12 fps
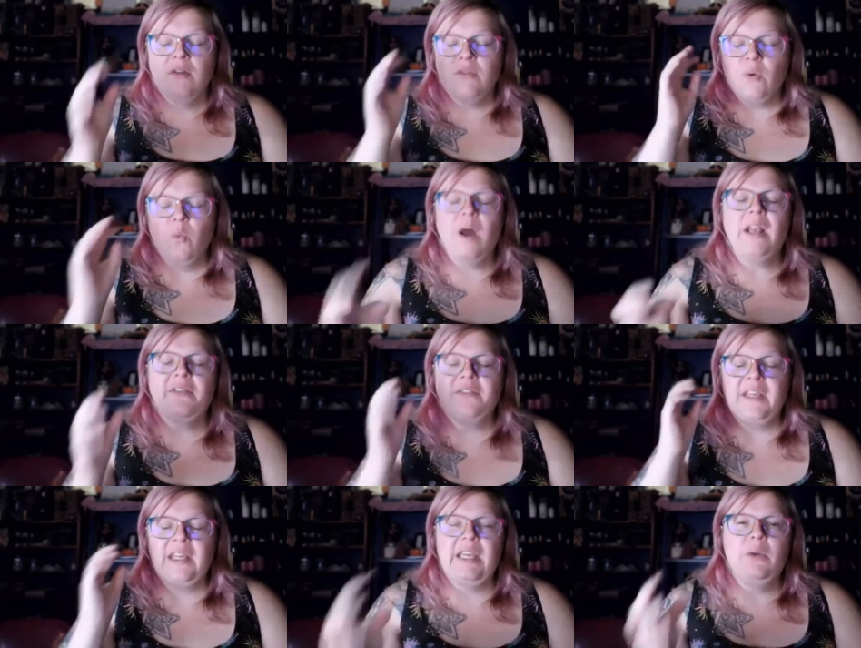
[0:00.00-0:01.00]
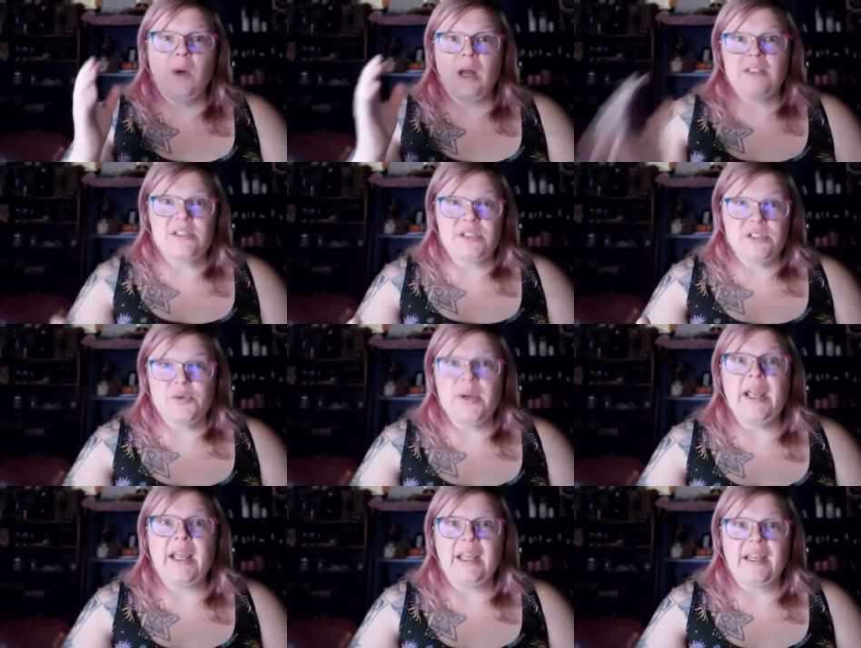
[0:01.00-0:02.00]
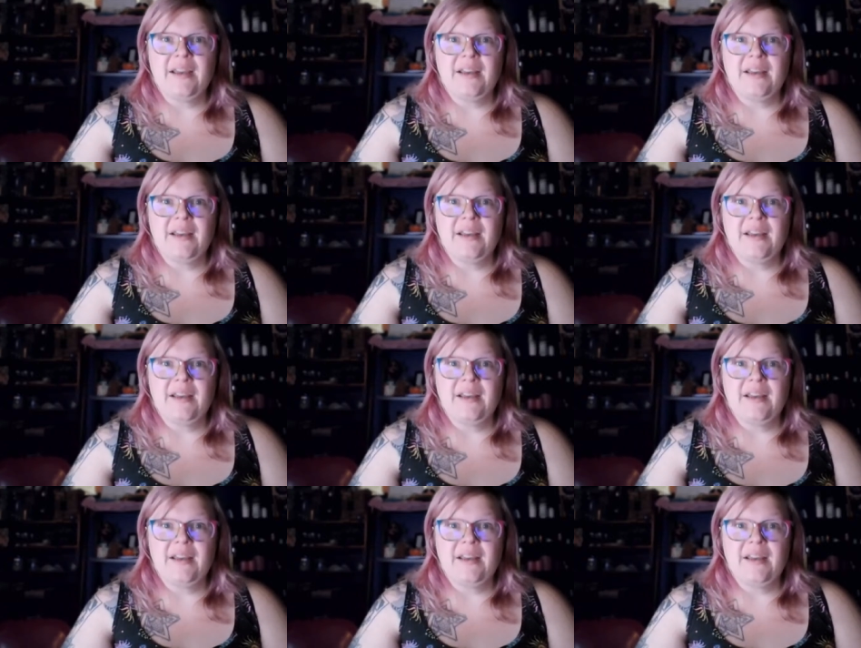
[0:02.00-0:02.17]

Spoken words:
for what if he wants to drink,